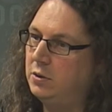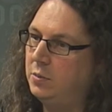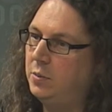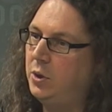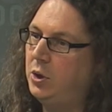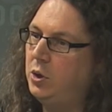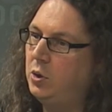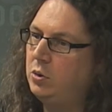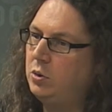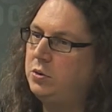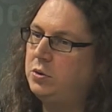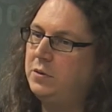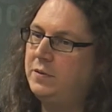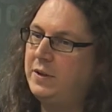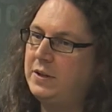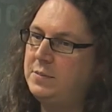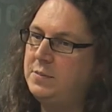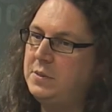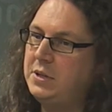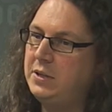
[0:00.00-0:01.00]
But also
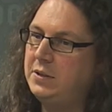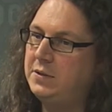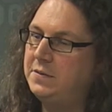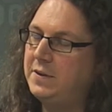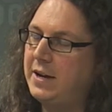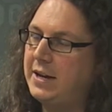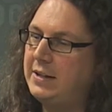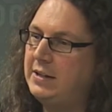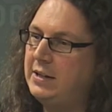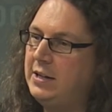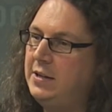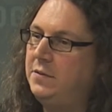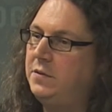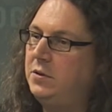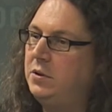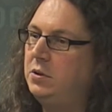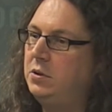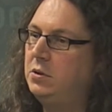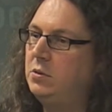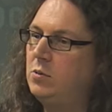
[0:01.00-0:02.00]
that means that
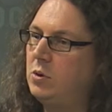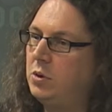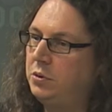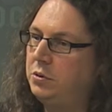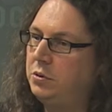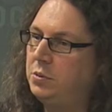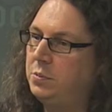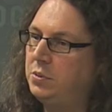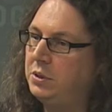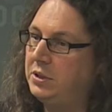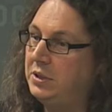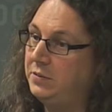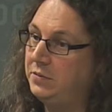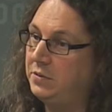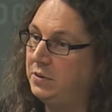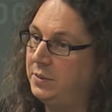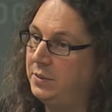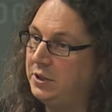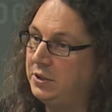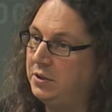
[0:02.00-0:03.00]
if you want to put
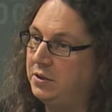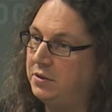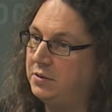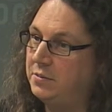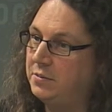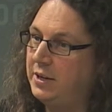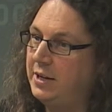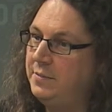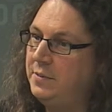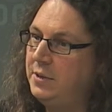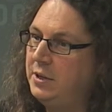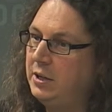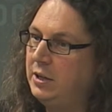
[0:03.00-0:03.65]
information on the web,